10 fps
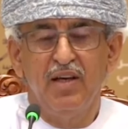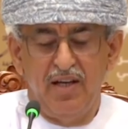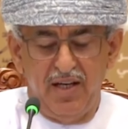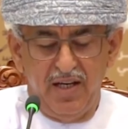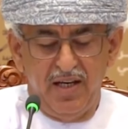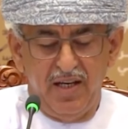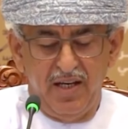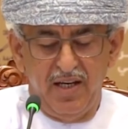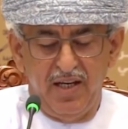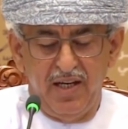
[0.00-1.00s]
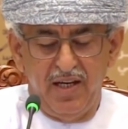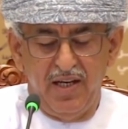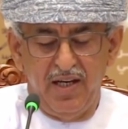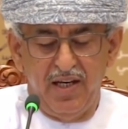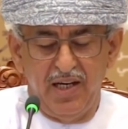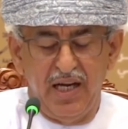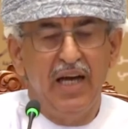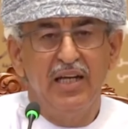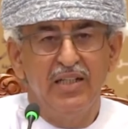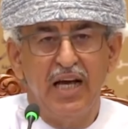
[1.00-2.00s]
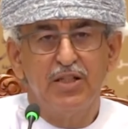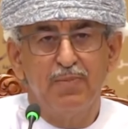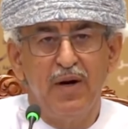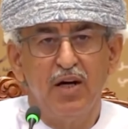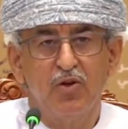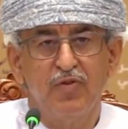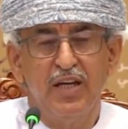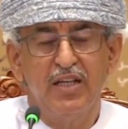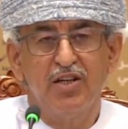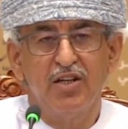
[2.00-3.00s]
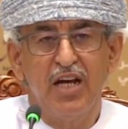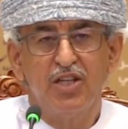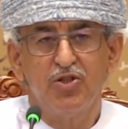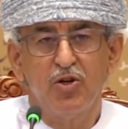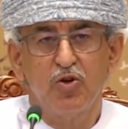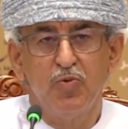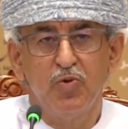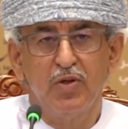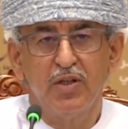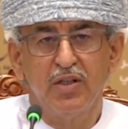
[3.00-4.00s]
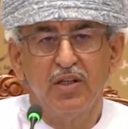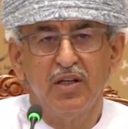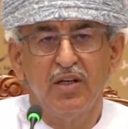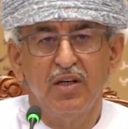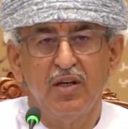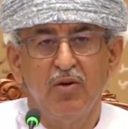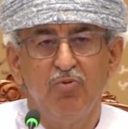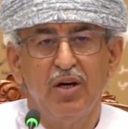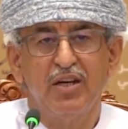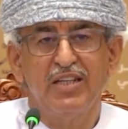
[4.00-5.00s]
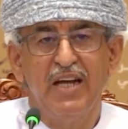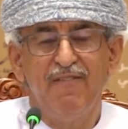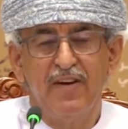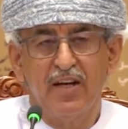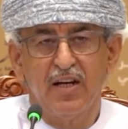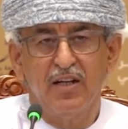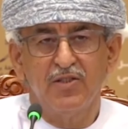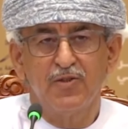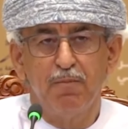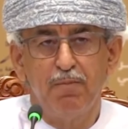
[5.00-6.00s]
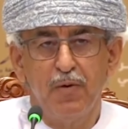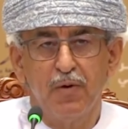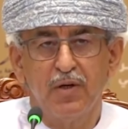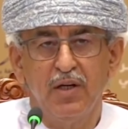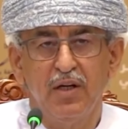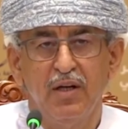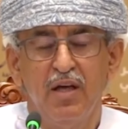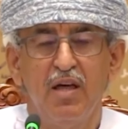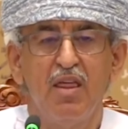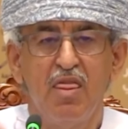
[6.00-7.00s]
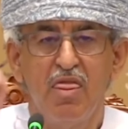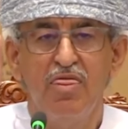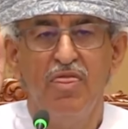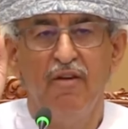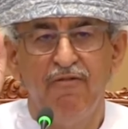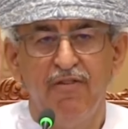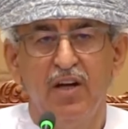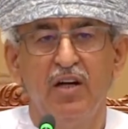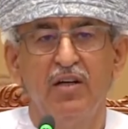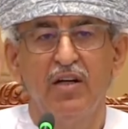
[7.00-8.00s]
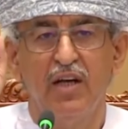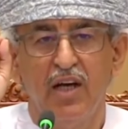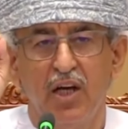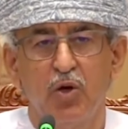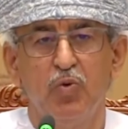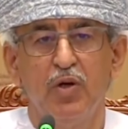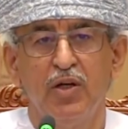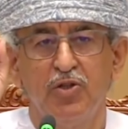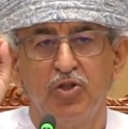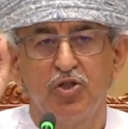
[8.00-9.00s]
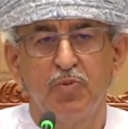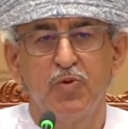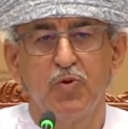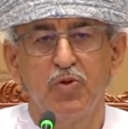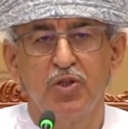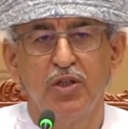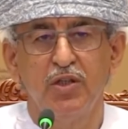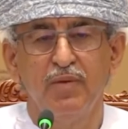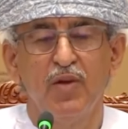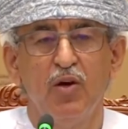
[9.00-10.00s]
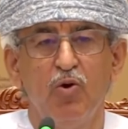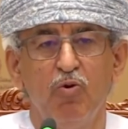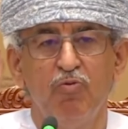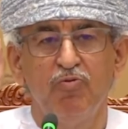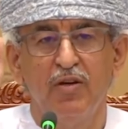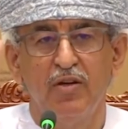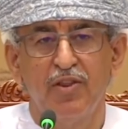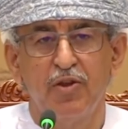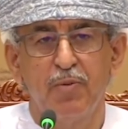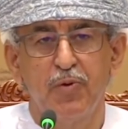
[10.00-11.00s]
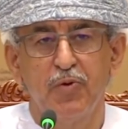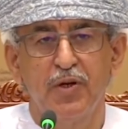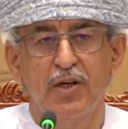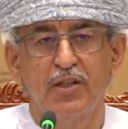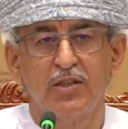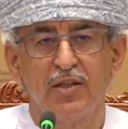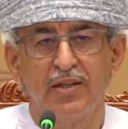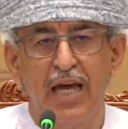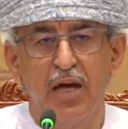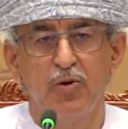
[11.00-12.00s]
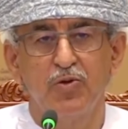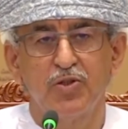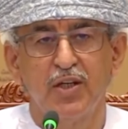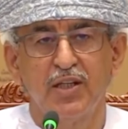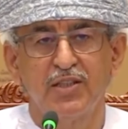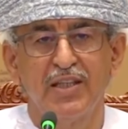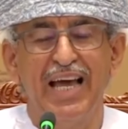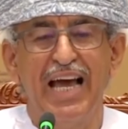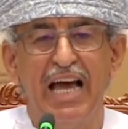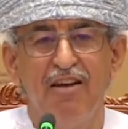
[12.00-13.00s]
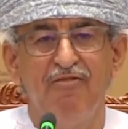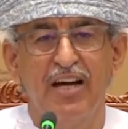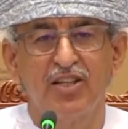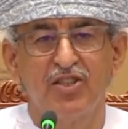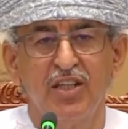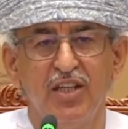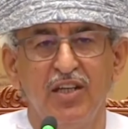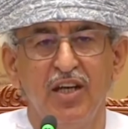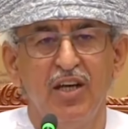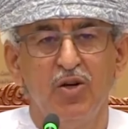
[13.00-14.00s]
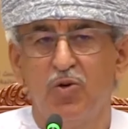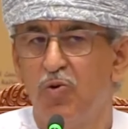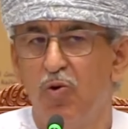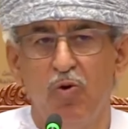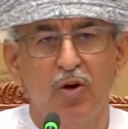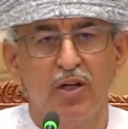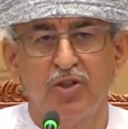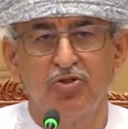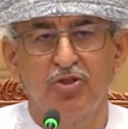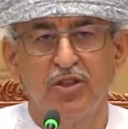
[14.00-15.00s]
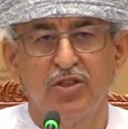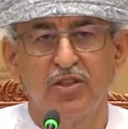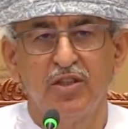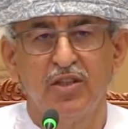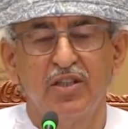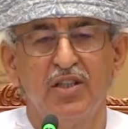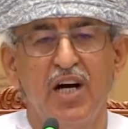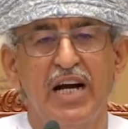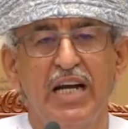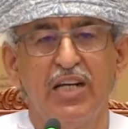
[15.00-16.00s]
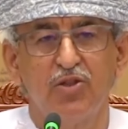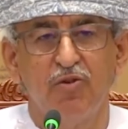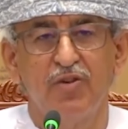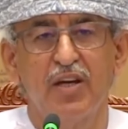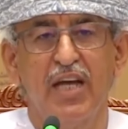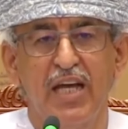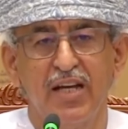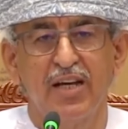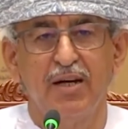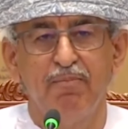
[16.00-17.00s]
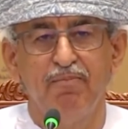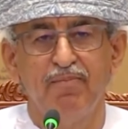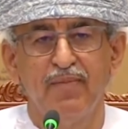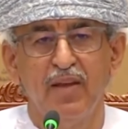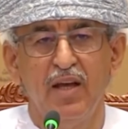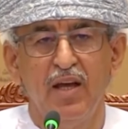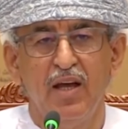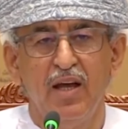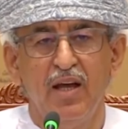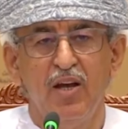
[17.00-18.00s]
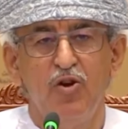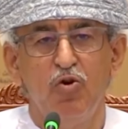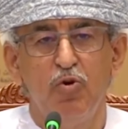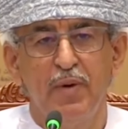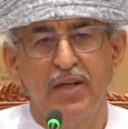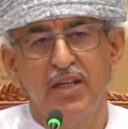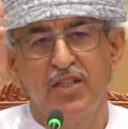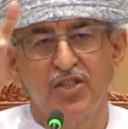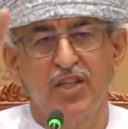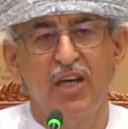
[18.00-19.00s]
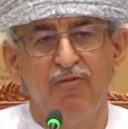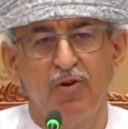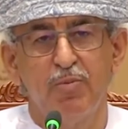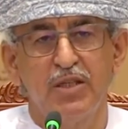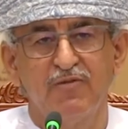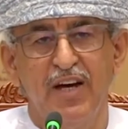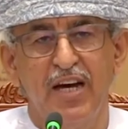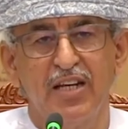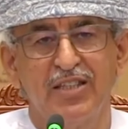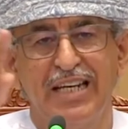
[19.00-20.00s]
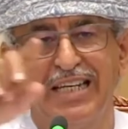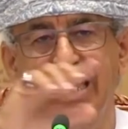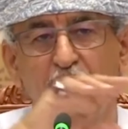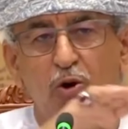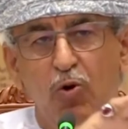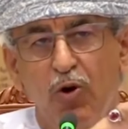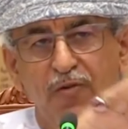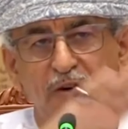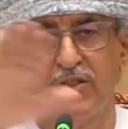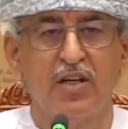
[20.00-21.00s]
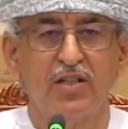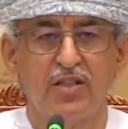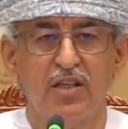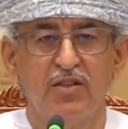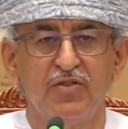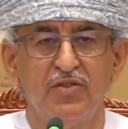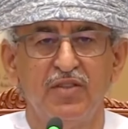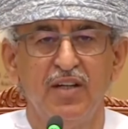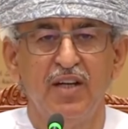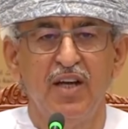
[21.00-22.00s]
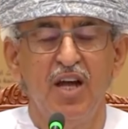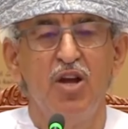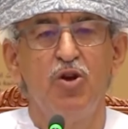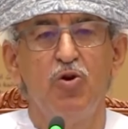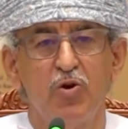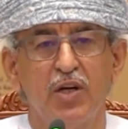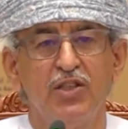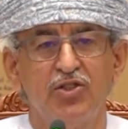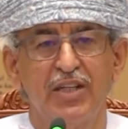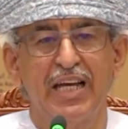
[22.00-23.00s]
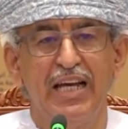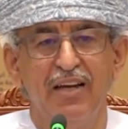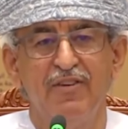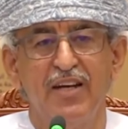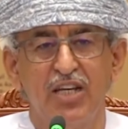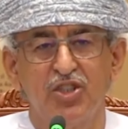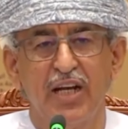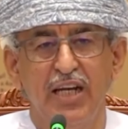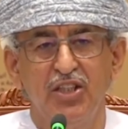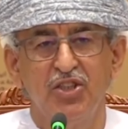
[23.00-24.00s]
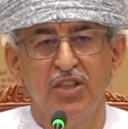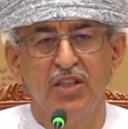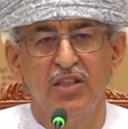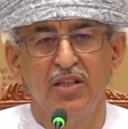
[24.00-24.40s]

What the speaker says: and as part of the international community, we are definitely supporting the fair, equal distribution of therapeutics, diagnostics, and vaccine to all countries, regardless of their income. Nobody is safe from this virus until all of us are safe. No country can live in isolation